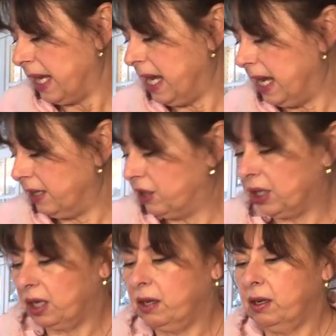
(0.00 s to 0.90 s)
And
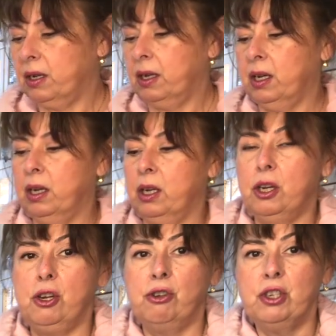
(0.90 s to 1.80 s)

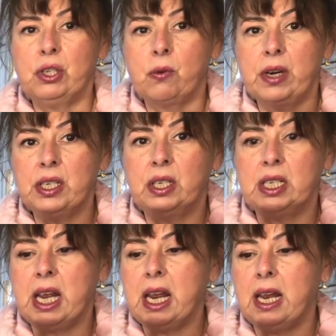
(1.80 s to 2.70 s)
you're just going to
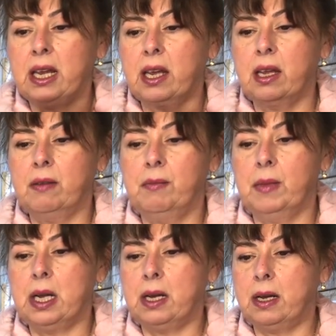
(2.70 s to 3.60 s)
take,
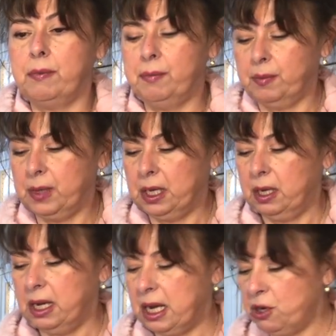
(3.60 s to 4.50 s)
and
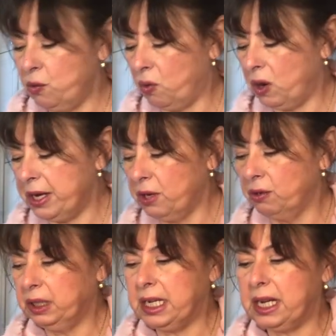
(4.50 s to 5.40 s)
you want your
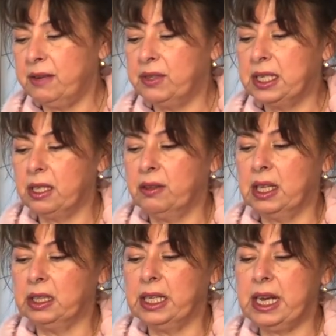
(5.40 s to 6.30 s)
leaves,
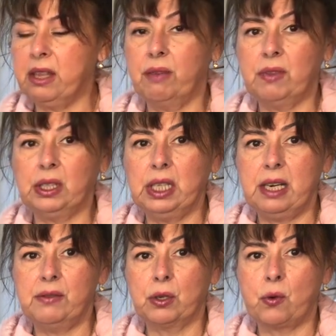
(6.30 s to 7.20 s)
the length of the
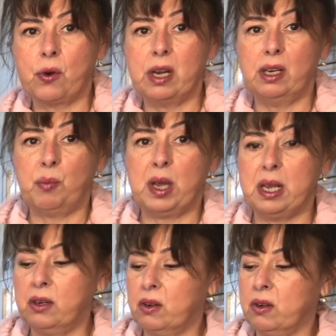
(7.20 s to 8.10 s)
leaves are going to
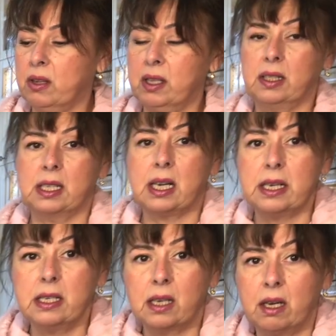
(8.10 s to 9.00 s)
depend on the
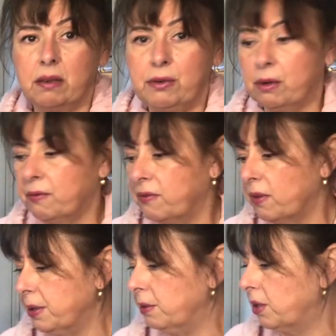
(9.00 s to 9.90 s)
size of your
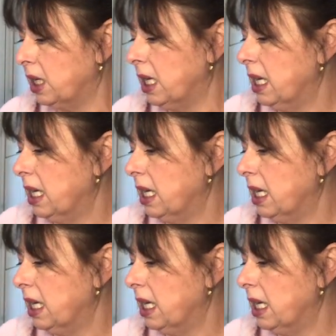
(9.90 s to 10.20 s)
fruit.